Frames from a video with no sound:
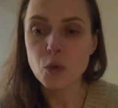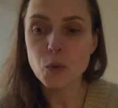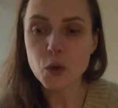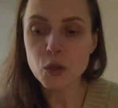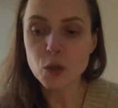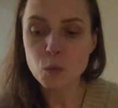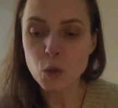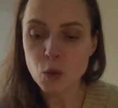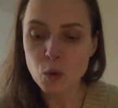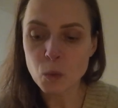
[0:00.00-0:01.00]
working
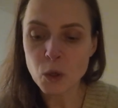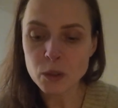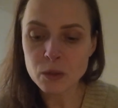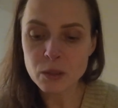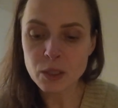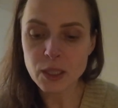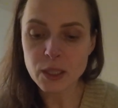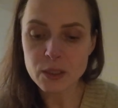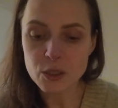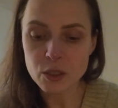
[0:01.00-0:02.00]
one-on-one
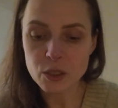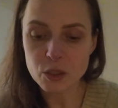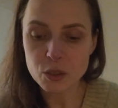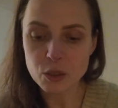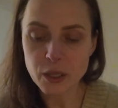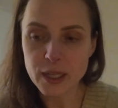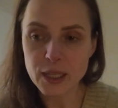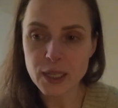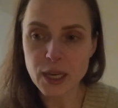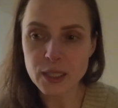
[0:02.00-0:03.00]
and
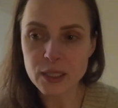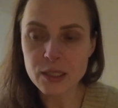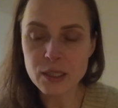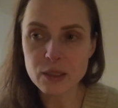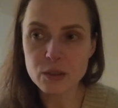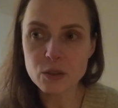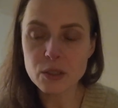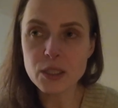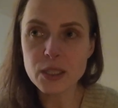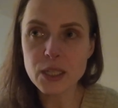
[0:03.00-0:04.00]
training others in
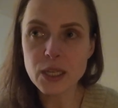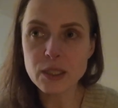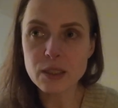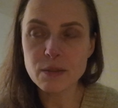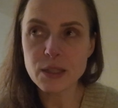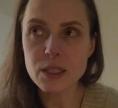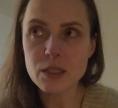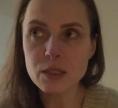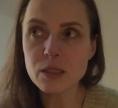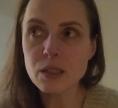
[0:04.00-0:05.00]
Kundalini
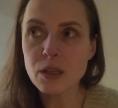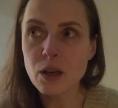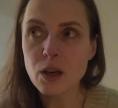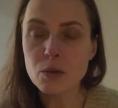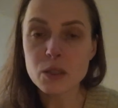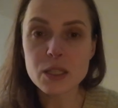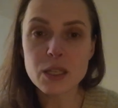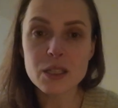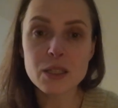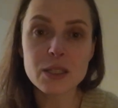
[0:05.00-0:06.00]
Activation was
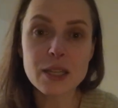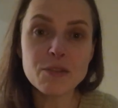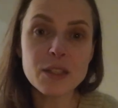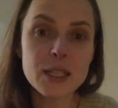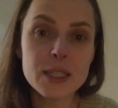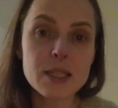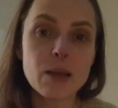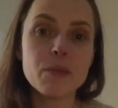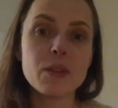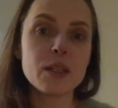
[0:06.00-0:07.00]
definitely
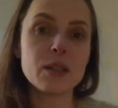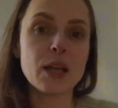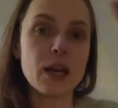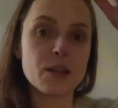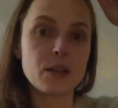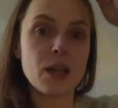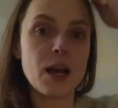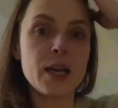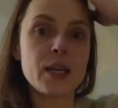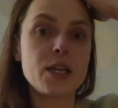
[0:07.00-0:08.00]
something that
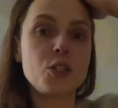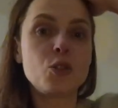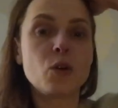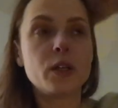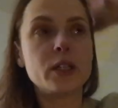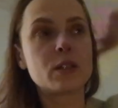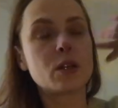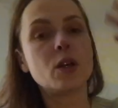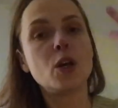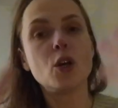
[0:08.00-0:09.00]
I enjoyed.
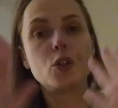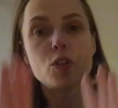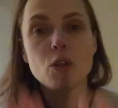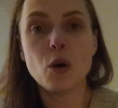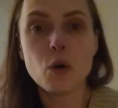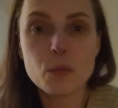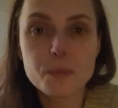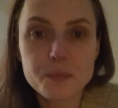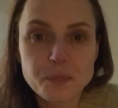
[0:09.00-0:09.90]
So